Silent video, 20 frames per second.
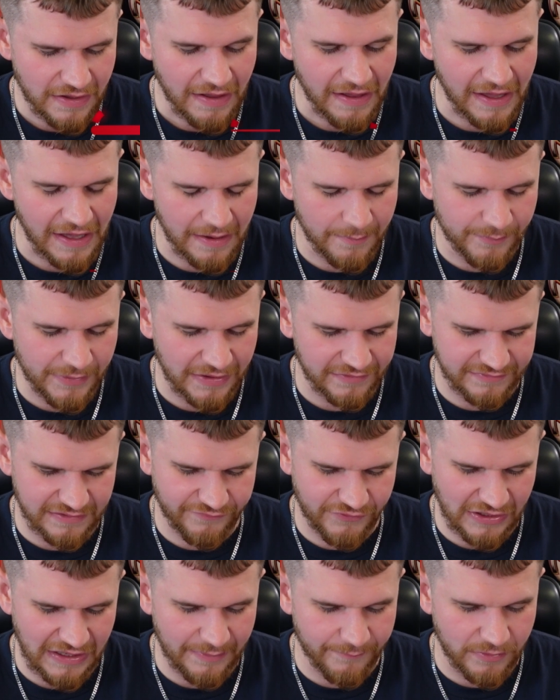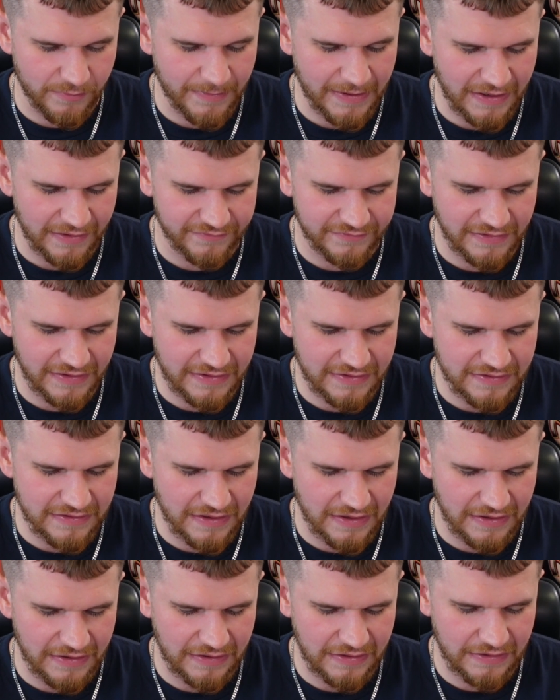That's having Amrabat as
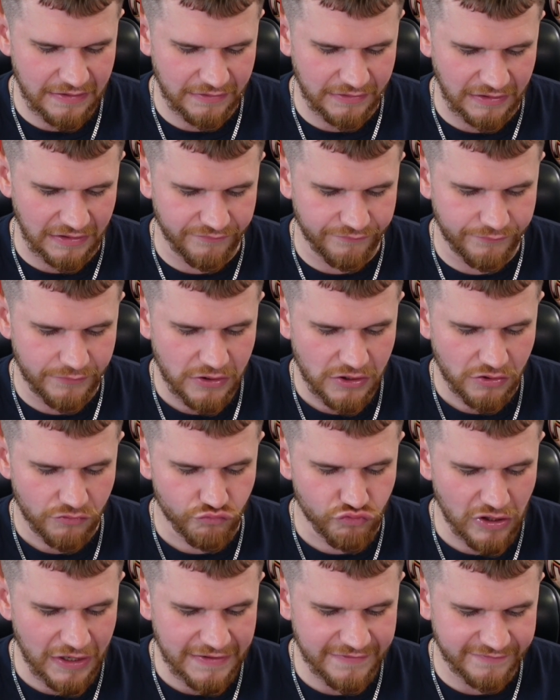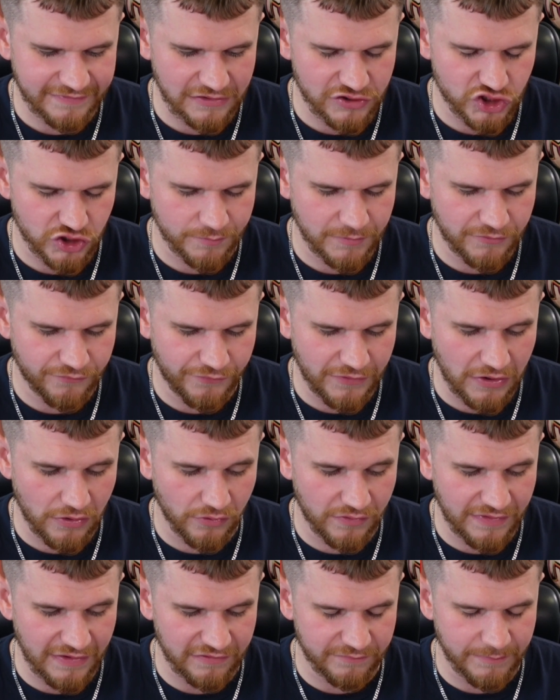a kind of right central
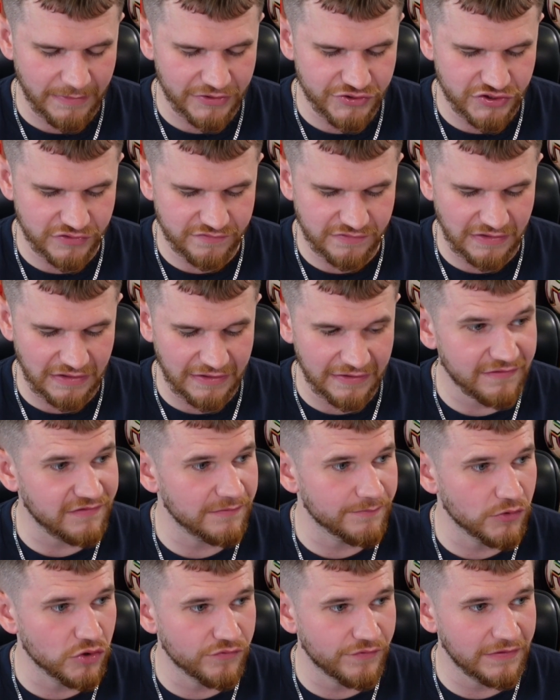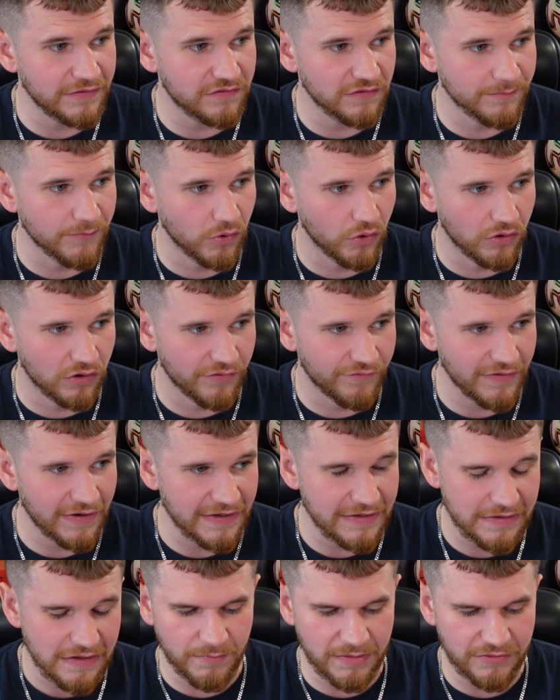midfielder. That's Manchester United moving to more of
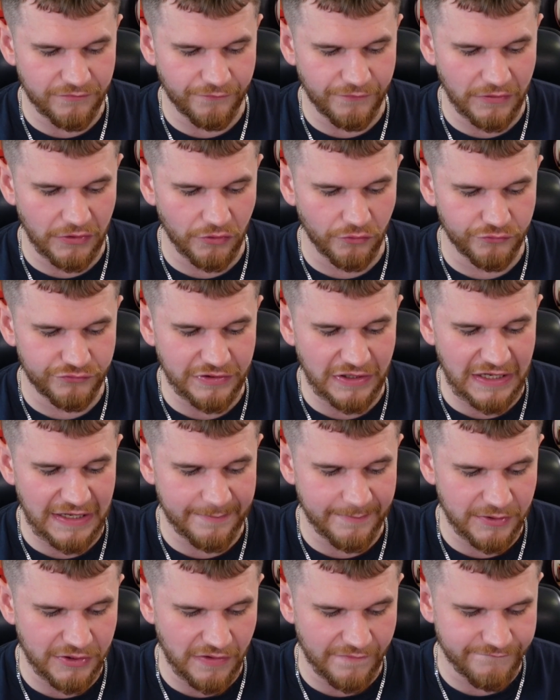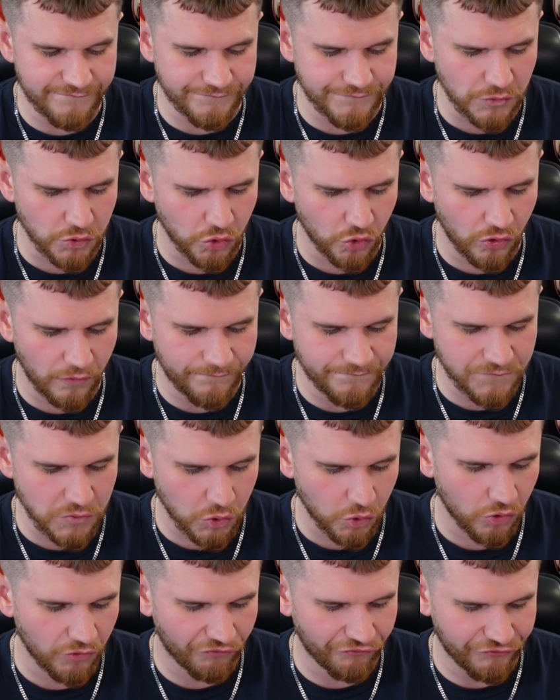a midfield diamond, a
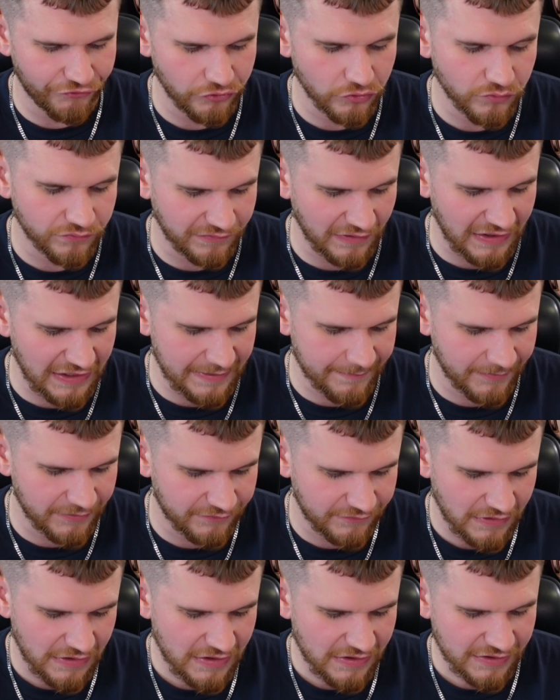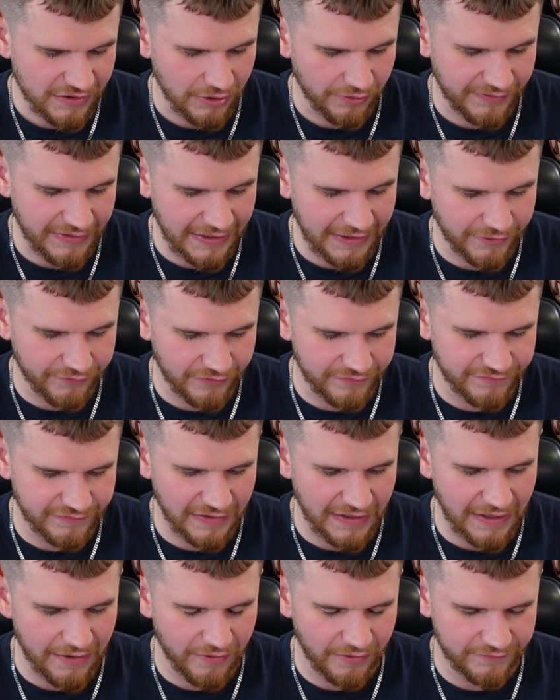4-4-2 diamond. Getting
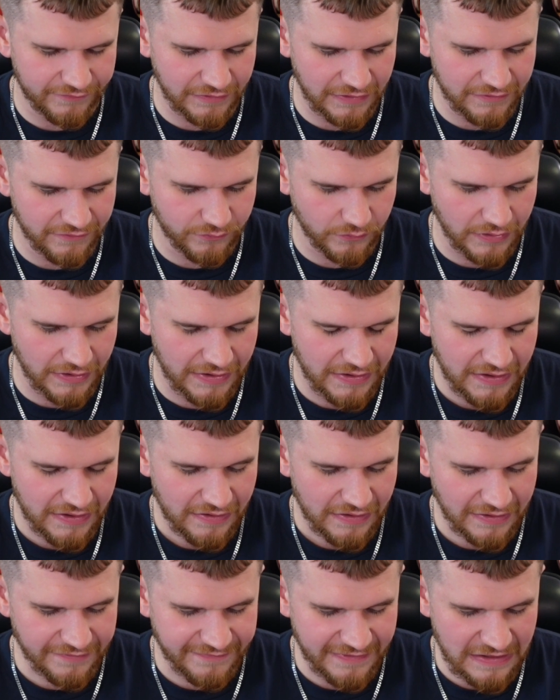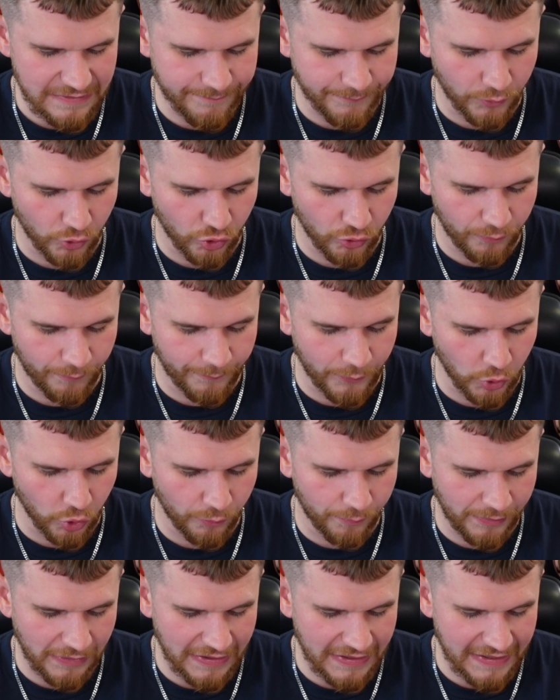Christian Eriksen into a deep
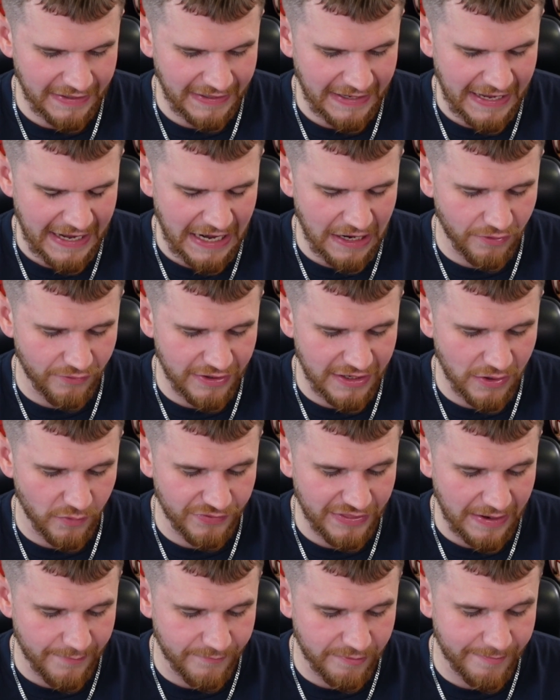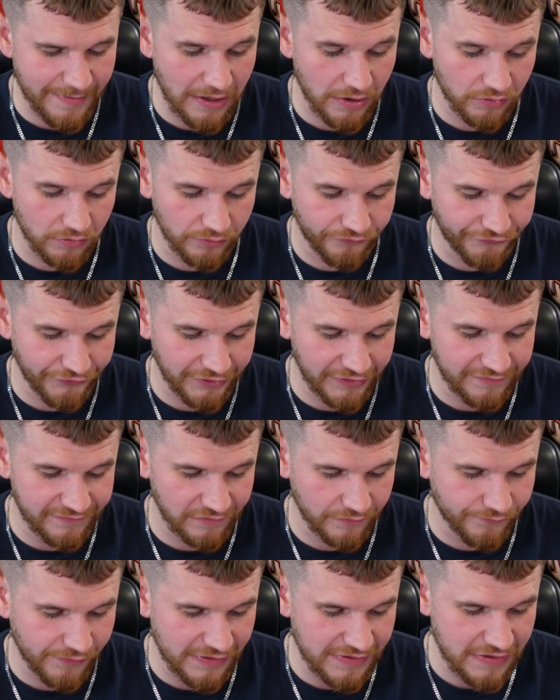ball playing area with Amrabat, or
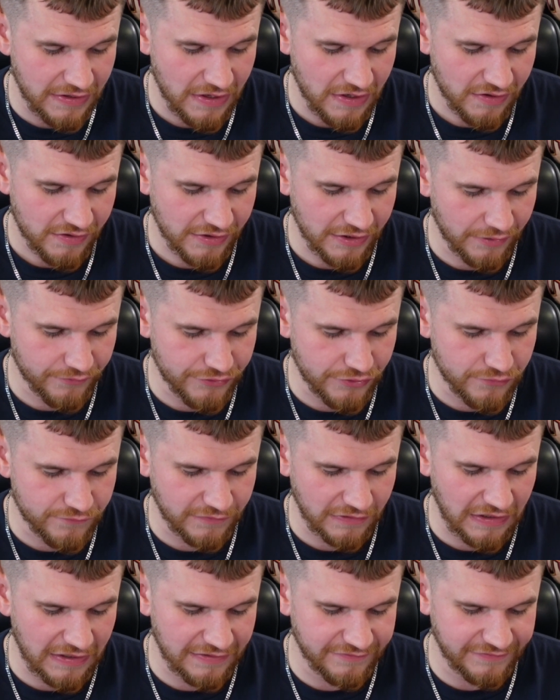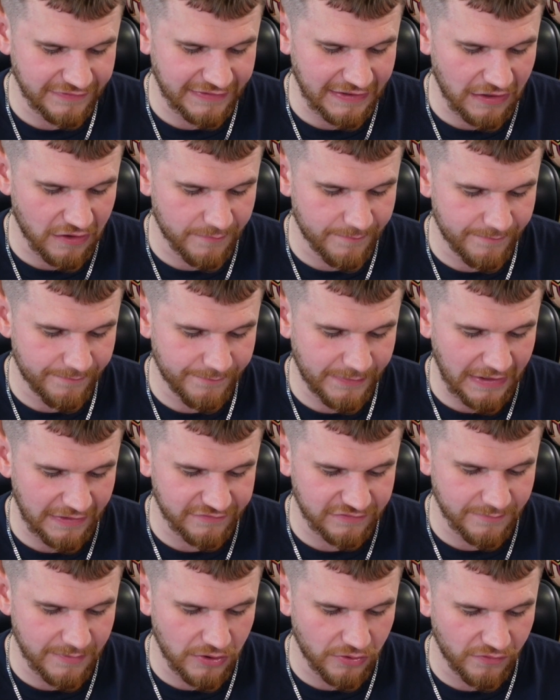alternatively, utilising
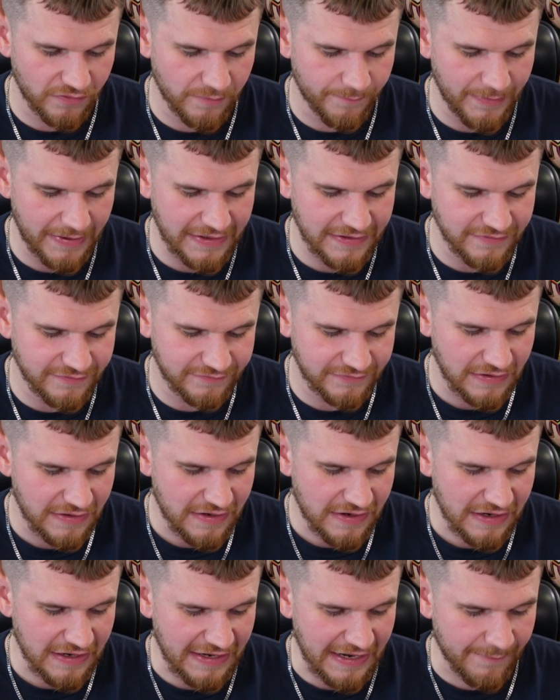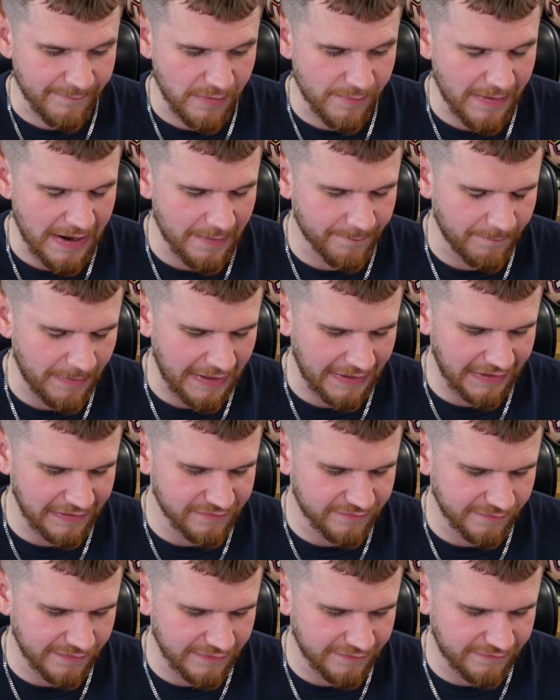Casemiro at the base and Amrabat back
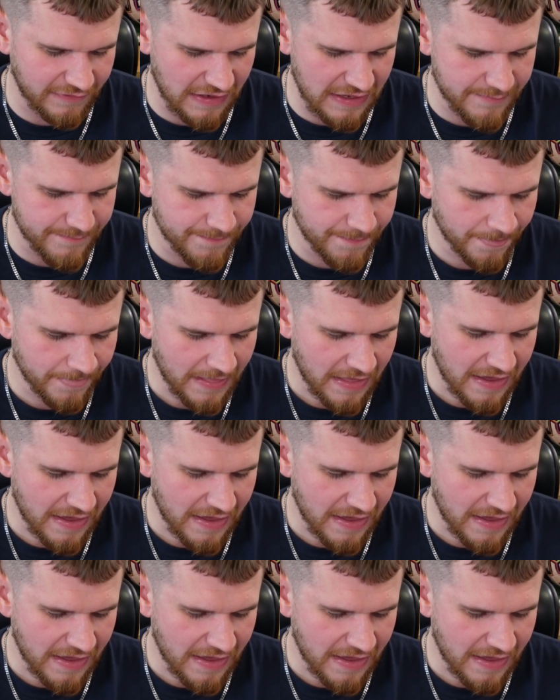into the team.